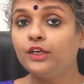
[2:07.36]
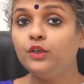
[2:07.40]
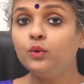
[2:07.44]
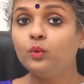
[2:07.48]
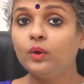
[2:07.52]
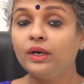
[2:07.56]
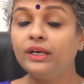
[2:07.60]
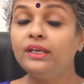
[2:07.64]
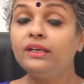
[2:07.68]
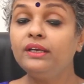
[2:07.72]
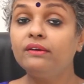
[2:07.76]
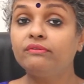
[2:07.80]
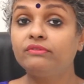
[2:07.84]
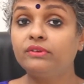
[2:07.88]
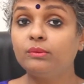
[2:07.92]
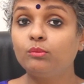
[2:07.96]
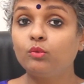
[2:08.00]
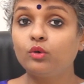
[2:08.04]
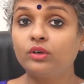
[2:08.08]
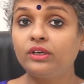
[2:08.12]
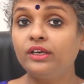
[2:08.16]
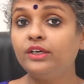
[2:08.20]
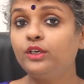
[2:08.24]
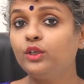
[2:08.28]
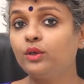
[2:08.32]
IUI if the
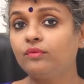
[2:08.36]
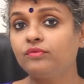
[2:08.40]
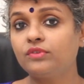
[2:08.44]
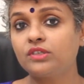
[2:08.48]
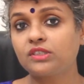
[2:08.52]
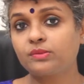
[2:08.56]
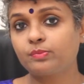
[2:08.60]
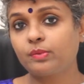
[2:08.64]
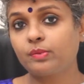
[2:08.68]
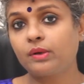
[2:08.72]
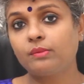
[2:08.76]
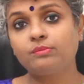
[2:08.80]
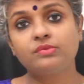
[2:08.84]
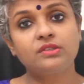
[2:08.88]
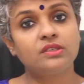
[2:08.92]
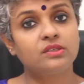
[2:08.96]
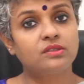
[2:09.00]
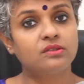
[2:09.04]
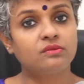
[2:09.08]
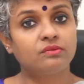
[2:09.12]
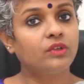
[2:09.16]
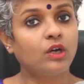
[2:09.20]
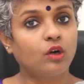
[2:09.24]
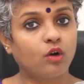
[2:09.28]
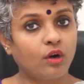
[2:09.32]
motility of the sperms
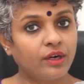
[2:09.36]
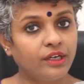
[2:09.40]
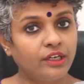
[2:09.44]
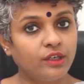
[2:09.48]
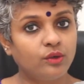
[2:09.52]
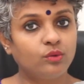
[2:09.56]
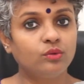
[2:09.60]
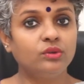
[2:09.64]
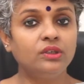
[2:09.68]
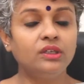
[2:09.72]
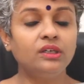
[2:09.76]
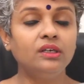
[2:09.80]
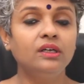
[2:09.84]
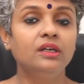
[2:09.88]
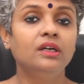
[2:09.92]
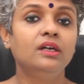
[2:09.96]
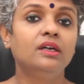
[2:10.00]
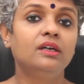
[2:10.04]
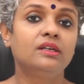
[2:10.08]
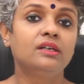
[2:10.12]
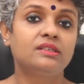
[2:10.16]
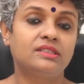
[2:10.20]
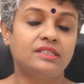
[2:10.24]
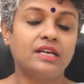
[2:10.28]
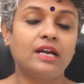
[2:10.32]
is according to the
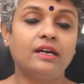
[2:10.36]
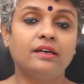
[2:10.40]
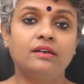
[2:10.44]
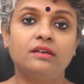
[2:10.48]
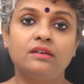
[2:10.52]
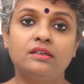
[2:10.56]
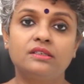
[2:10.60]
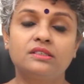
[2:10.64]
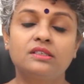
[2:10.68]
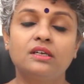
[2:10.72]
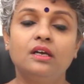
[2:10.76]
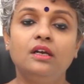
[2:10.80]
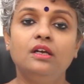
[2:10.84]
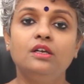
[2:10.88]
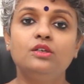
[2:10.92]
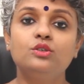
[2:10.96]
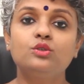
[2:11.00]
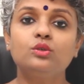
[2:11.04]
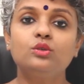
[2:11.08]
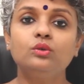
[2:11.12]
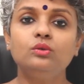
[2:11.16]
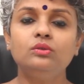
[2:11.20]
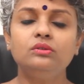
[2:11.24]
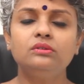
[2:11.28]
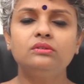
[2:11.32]
standards.
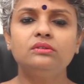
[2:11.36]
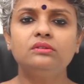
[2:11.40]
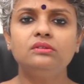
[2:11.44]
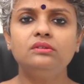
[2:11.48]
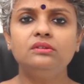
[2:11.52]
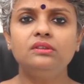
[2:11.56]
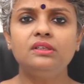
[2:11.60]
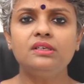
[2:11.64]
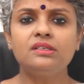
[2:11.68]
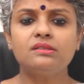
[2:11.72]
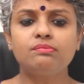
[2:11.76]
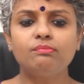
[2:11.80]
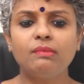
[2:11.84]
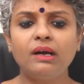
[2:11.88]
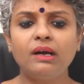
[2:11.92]
So this